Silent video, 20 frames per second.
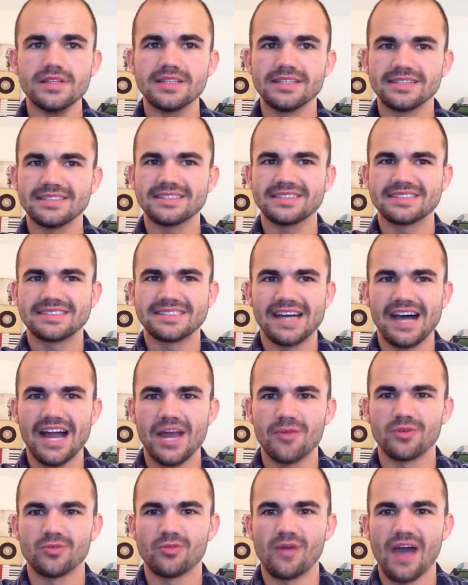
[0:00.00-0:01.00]
This is a
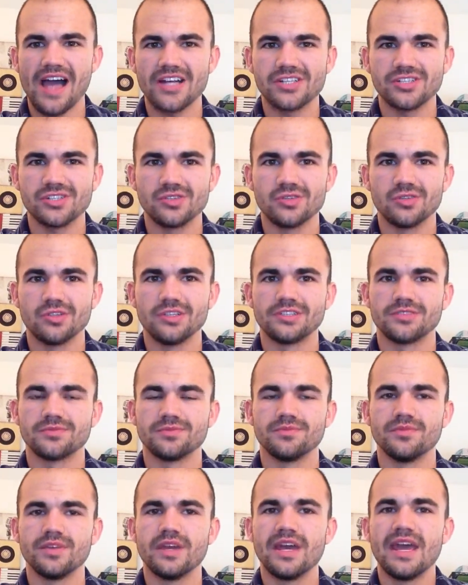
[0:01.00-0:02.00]
time when
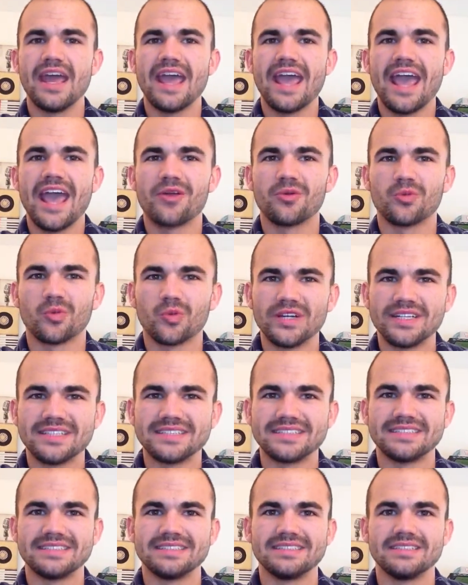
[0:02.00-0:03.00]
rationalism and
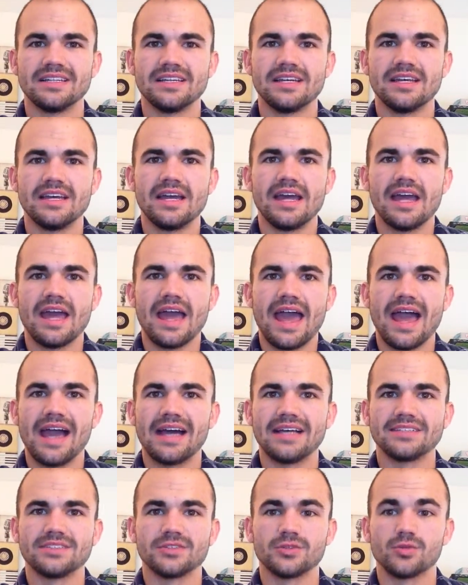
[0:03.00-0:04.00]
reason
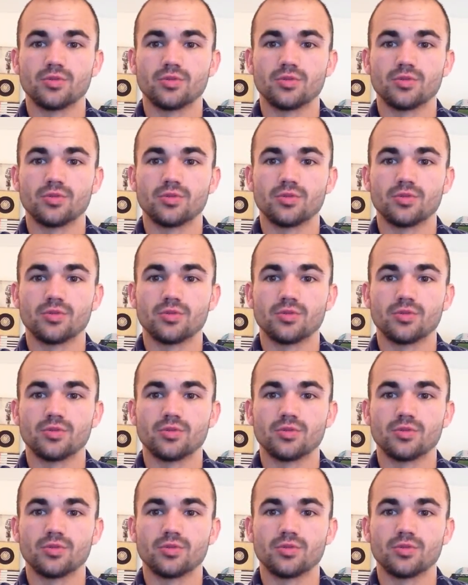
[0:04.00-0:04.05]
has